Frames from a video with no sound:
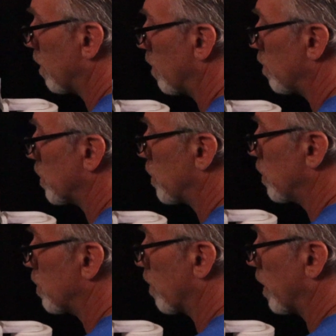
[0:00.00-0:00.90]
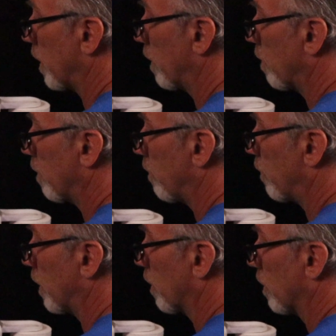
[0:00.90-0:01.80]
And just use my
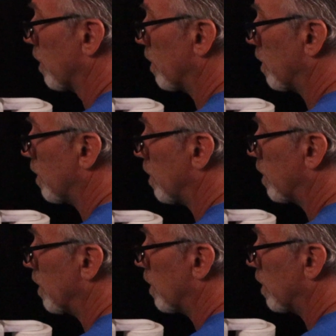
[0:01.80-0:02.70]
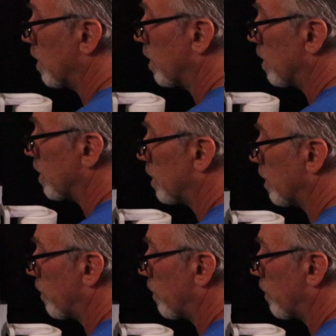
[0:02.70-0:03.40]
finger to